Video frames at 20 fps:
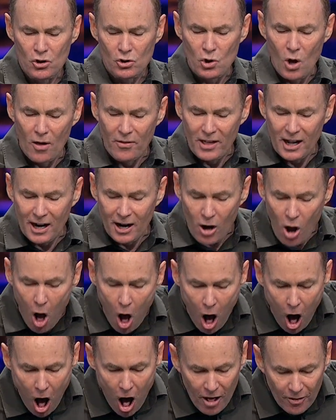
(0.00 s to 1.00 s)
so that in
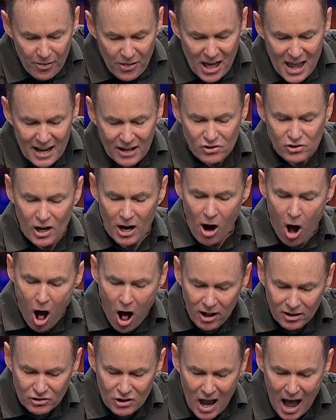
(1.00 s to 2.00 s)
all things, at
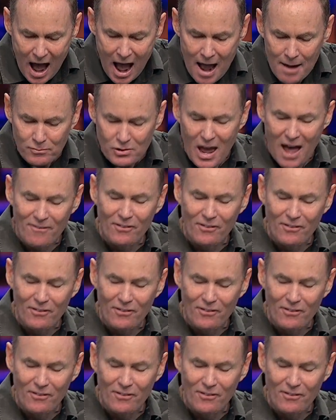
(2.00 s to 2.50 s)
all times,